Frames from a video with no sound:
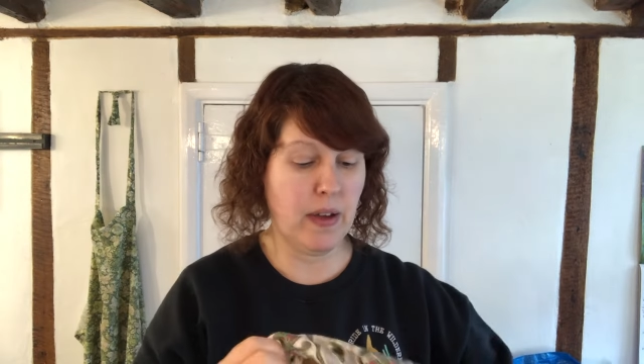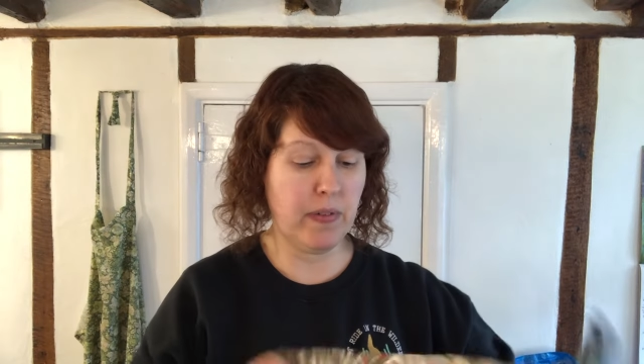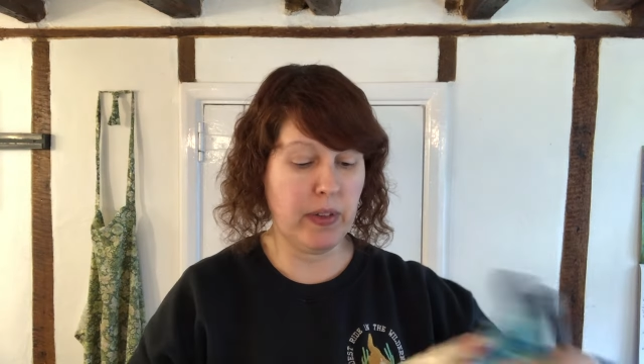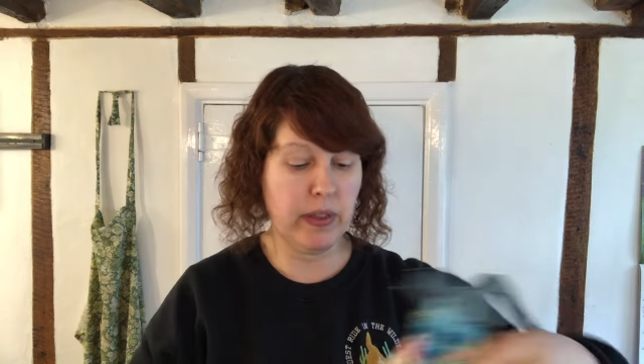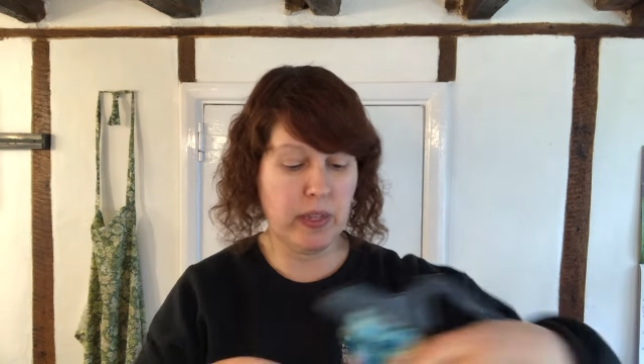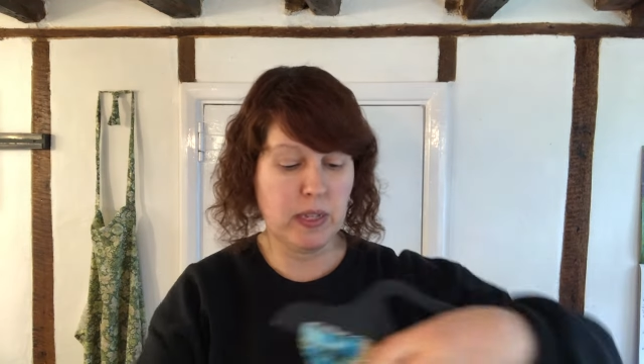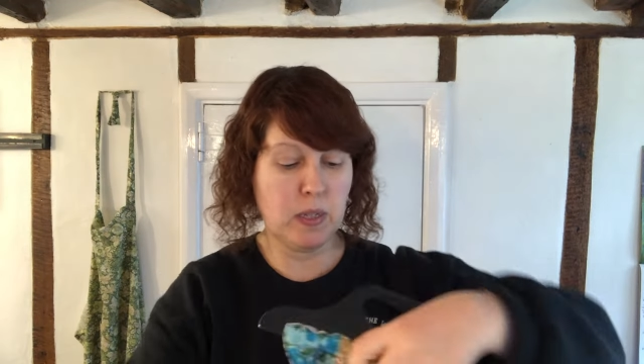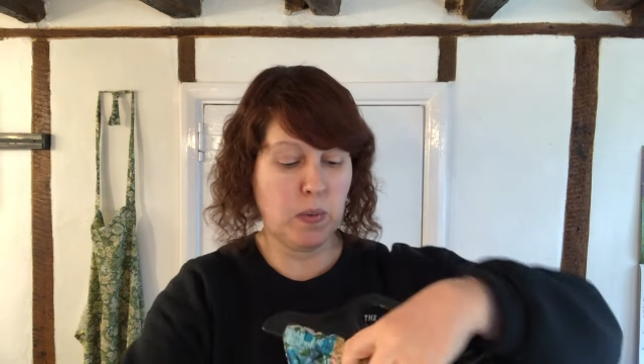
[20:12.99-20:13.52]

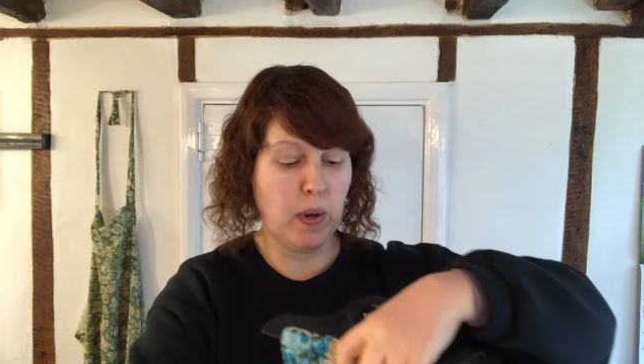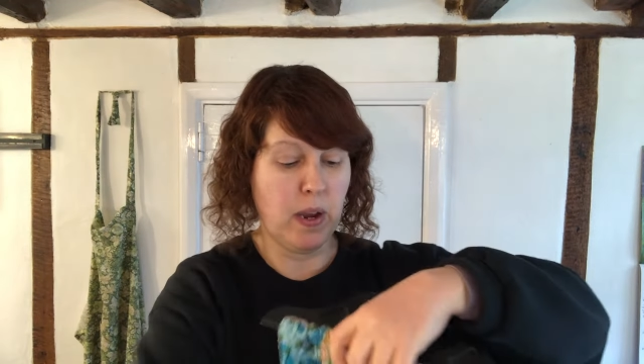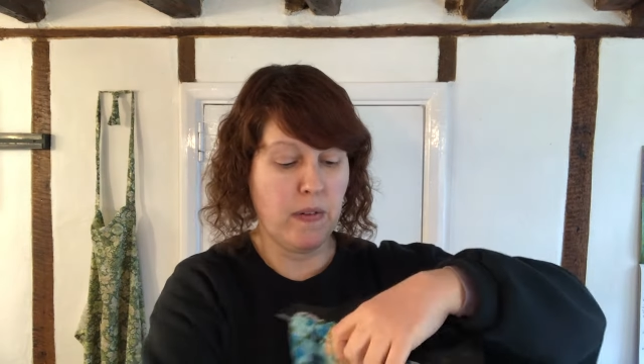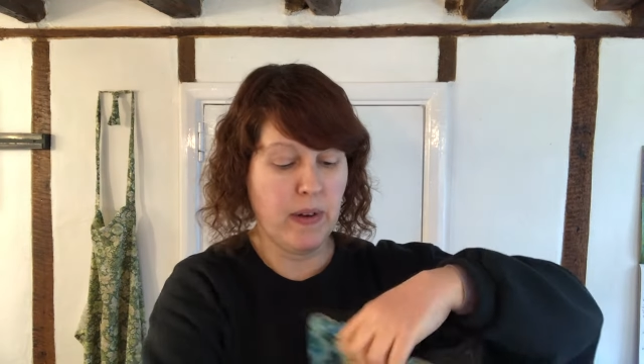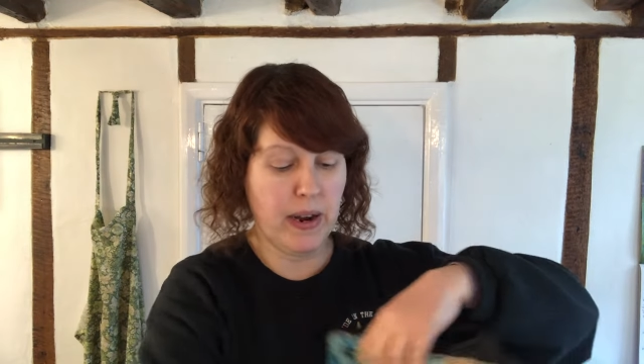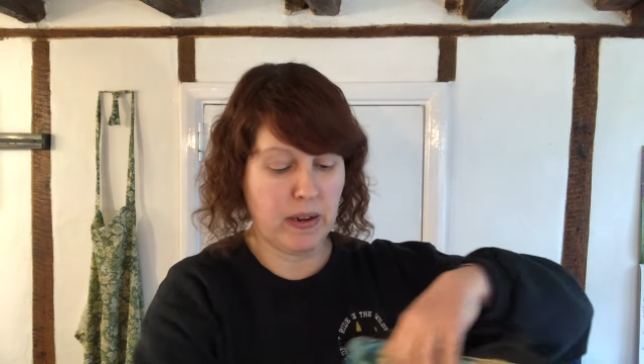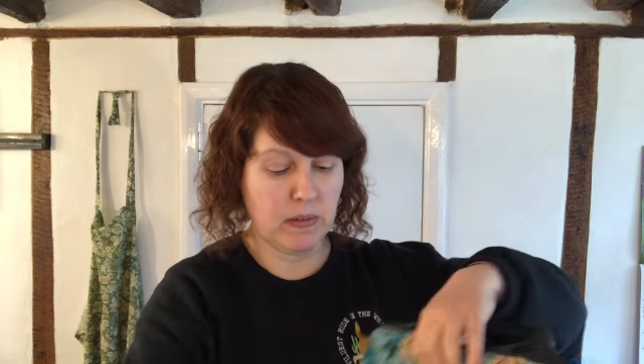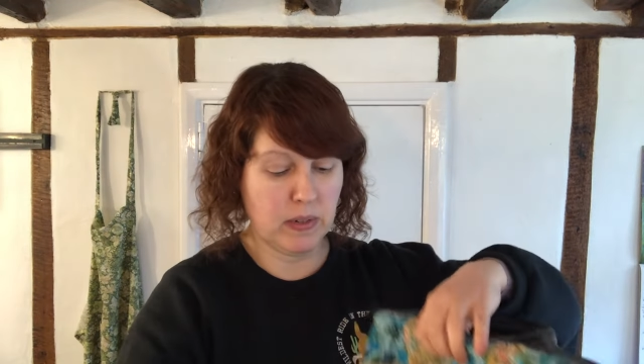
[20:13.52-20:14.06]
it this way
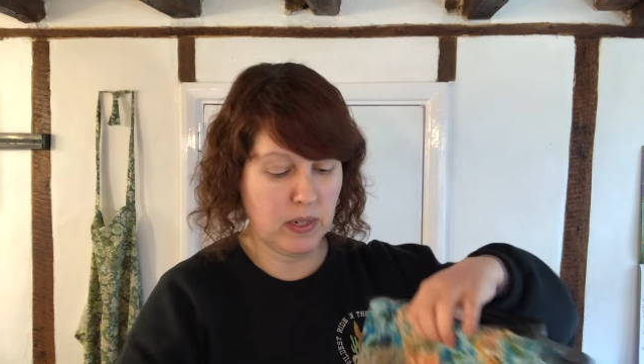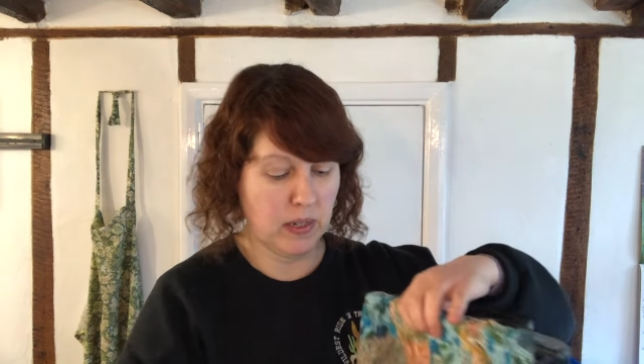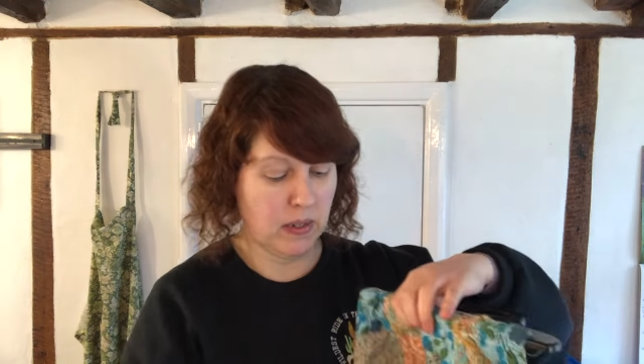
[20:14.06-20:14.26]
around